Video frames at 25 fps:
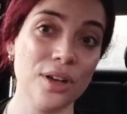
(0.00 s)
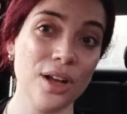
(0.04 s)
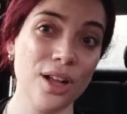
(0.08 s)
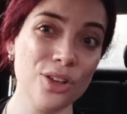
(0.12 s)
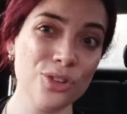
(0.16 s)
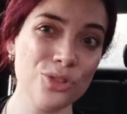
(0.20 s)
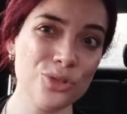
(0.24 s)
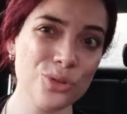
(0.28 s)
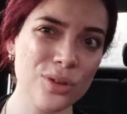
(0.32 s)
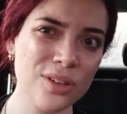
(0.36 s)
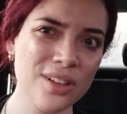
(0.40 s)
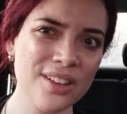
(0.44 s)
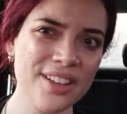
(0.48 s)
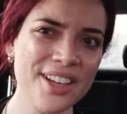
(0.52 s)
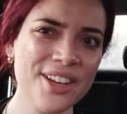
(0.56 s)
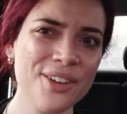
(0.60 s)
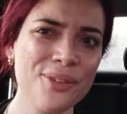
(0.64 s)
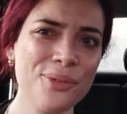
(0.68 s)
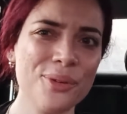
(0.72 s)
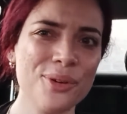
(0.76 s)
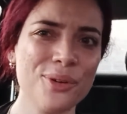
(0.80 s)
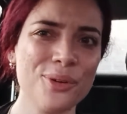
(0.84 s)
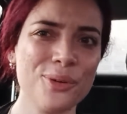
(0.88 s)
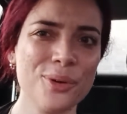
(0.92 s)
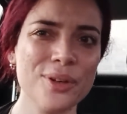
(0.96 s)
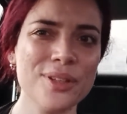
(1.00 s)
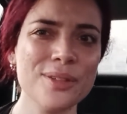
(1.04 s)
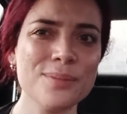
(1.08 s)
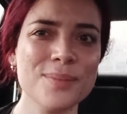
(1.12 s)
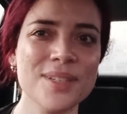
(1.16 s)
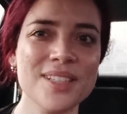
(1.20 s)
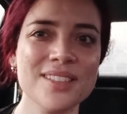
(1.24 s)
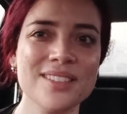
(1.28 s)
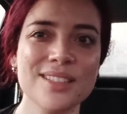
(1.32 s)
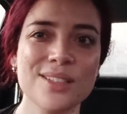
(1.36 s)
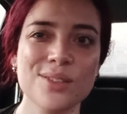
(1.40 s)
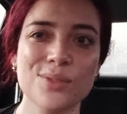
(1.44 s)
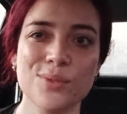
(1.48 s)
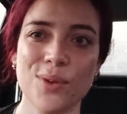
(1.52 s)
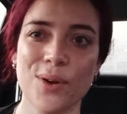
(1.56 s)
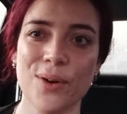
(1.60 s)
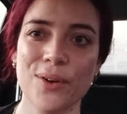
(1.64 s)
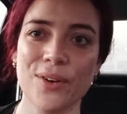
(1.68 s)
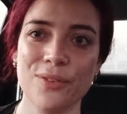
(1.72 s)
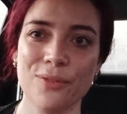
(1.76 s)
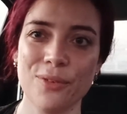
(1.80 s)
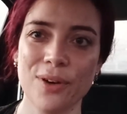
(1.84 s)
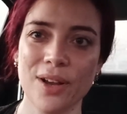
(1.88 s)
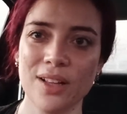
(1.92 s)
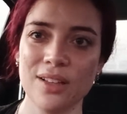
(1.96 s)
culturally, Christmas is
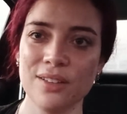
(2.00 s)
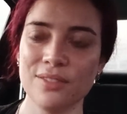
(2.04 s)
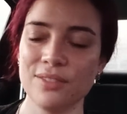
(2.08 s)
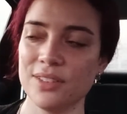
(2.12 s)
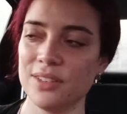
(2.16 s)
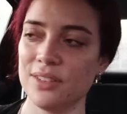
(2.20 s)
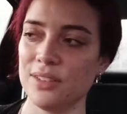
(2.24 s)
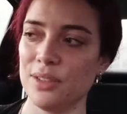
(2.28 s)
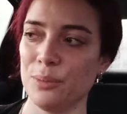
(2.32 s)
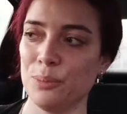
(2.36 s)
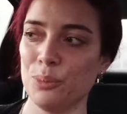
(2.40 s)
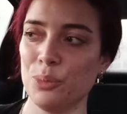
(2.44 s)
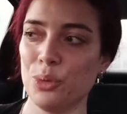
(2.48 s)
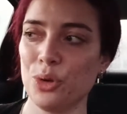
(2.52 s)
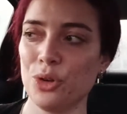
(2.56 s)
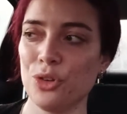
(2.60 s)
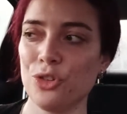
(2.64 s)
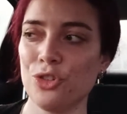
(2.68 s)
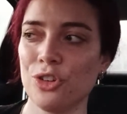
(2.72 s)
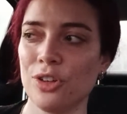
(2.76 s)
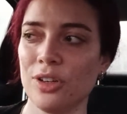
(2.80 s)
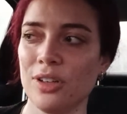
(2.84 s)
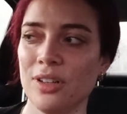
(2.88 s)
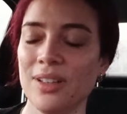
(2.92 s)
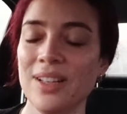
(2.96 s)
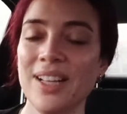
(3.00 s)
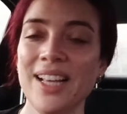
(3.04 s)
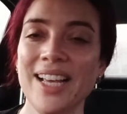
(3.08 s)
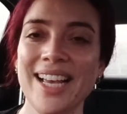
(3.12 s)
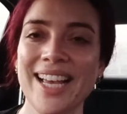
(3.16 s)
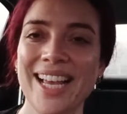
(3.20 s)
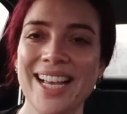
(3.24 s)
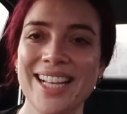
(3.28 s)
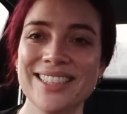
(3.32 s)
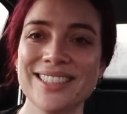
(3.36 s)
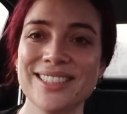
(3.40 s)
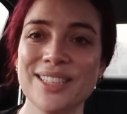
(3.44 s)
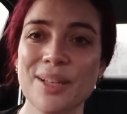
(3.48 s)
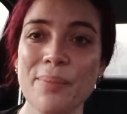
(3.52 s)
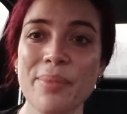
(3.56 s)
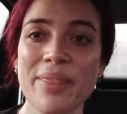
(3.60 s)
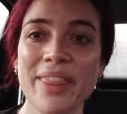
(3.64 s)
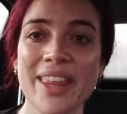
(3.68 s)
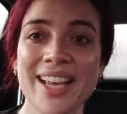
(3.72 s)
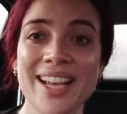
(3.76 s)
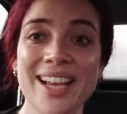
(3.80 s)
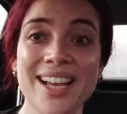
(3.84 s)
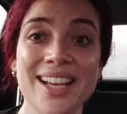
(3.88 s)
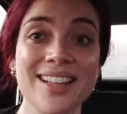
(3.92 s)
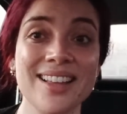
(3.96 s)
very relevant in Portugal, and
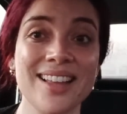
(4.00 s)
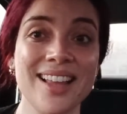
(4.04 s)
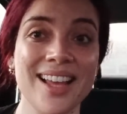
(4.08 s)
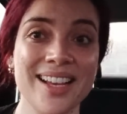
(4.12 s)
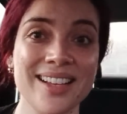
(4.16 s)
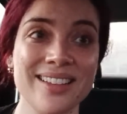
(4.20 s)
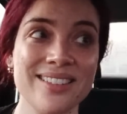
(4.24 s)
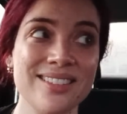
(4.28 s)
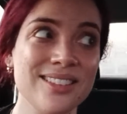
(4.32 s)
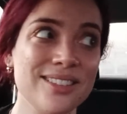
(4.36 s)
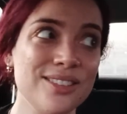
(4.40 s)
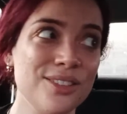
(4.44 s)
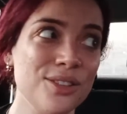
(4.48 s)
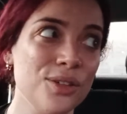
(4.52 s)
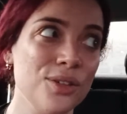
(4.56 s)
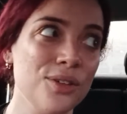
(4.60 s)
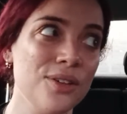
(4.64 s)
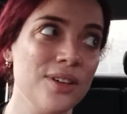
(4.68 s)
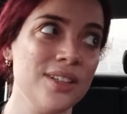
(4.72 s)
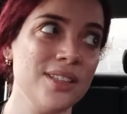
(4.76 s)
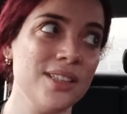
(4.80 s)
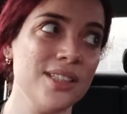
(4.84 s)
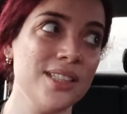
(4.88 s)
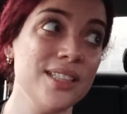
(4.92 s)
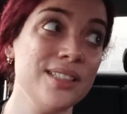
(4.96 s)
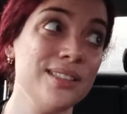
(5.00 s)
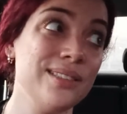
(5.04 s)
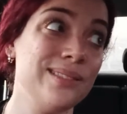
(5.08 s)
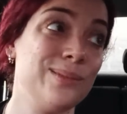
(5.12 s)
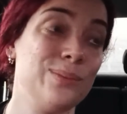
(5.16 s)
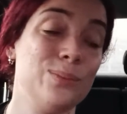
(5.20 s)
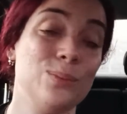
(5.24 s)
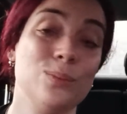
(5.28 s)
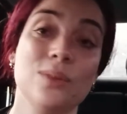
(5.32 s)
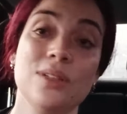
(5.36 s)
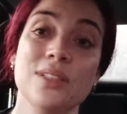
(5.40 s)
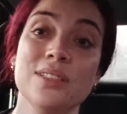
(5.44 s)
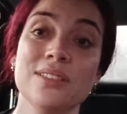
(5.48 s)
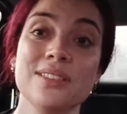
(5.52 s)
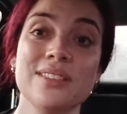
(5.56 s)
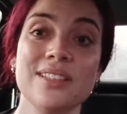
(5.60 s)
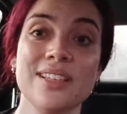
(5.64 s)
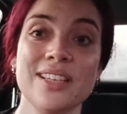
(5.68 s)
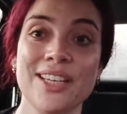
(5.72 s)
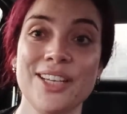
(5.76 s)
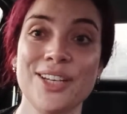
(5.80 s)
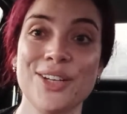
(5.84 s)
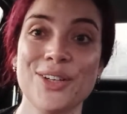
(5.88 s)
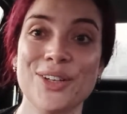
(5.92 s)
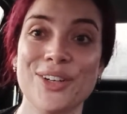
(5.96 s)
something I like to do at least once a
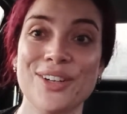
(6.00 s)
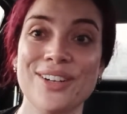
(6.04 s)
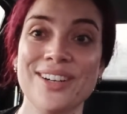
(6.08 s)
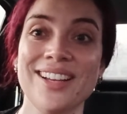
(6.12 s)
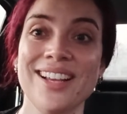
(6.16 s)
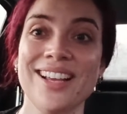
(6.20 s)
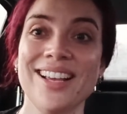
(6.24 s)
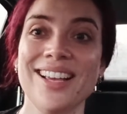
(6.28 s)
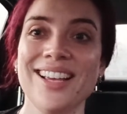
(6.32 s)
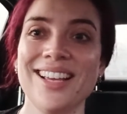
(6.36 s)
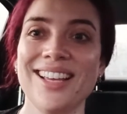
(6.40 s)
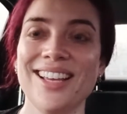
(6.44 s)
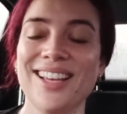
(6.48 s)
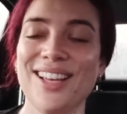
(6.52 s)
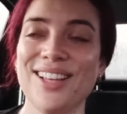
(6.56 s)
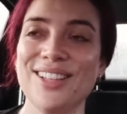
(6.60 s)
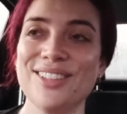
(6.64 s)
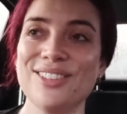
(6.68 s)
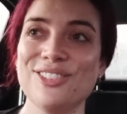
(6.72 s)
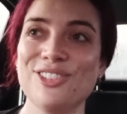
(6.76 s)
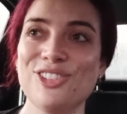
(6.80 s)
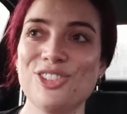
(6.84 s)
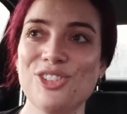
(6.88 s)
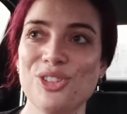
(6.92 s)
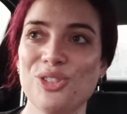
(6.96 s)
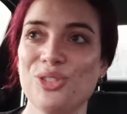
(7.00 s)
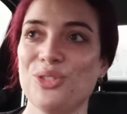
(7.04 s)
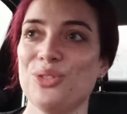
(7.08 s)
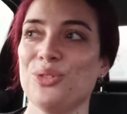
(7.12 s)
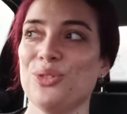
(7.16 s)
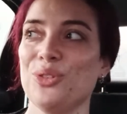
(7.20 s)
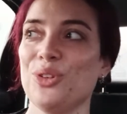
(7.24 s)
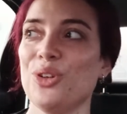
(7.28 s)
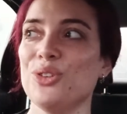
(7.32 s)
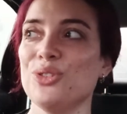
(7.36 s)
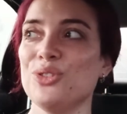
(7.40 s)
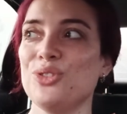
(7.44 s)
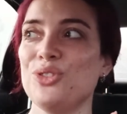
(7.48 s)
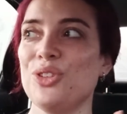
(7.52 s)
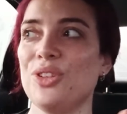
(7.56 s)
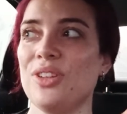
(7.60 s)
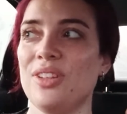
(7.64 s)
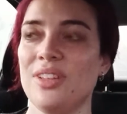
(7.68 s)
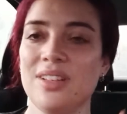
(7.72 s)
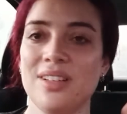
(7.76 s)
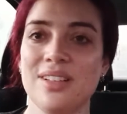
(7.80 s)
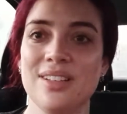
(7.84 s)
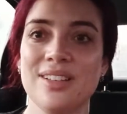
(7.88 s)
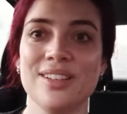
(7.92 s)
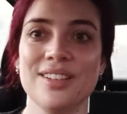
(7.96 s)
year is to go to
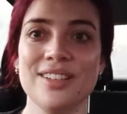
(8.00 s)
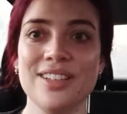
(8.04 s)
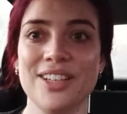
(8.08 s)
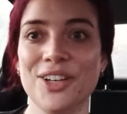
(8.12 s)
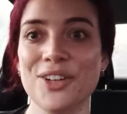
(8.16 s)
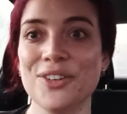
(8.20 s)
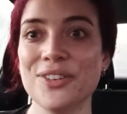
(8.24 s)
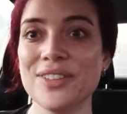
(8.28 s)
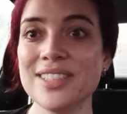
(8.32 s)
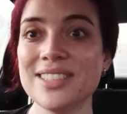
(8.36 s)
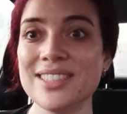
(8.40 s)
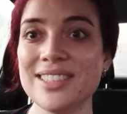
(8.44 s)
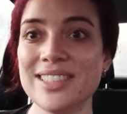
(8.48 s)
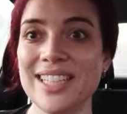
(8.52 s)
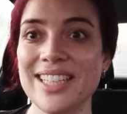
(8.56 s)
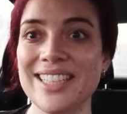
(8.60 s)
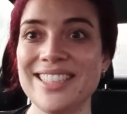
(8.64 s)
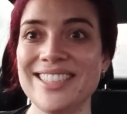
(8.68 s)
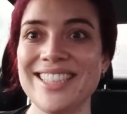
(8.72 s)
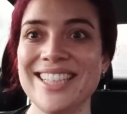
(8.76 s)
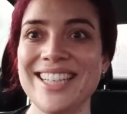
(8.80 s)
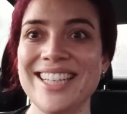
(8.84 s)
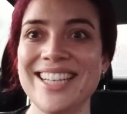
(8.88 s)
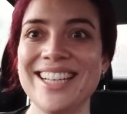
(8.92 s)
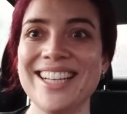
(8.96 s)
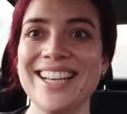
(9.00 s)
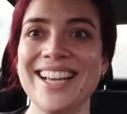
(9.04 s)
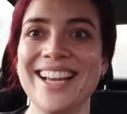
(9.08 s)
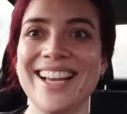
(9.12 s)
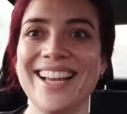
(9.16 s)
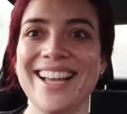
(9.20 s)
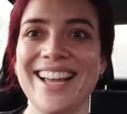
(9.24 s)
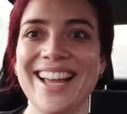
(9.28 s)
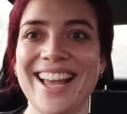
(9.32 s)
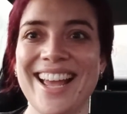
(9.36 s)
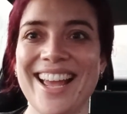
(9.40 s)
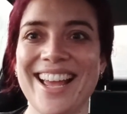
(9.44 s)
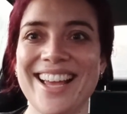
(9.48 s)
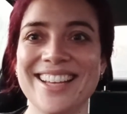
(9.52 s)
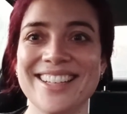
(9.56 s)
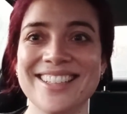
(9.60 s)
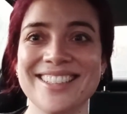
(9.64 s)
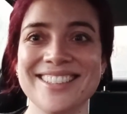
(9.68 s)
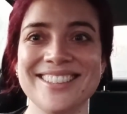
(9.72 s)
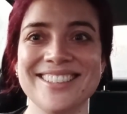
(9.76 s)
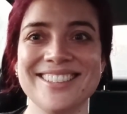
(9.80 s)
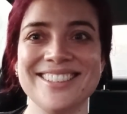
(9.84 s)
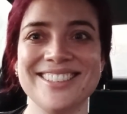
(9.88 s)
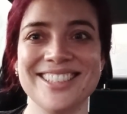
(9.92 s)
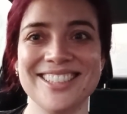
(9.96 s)
the nearest city
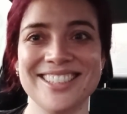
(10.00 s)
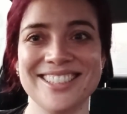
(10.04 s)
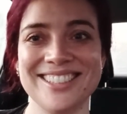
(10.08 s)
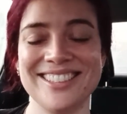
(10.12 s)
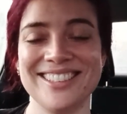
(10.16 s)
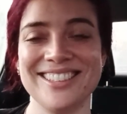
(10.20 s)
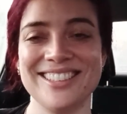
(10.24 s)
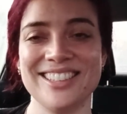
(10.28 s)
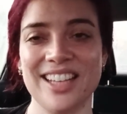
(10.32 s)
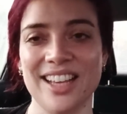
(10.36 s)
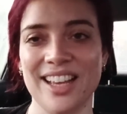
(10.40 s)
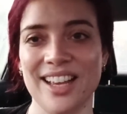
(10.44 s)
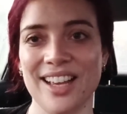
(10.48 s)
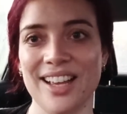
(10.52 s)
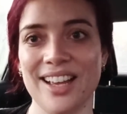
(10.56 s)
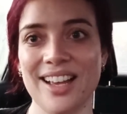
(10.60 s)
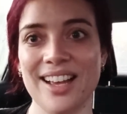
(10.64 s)
and just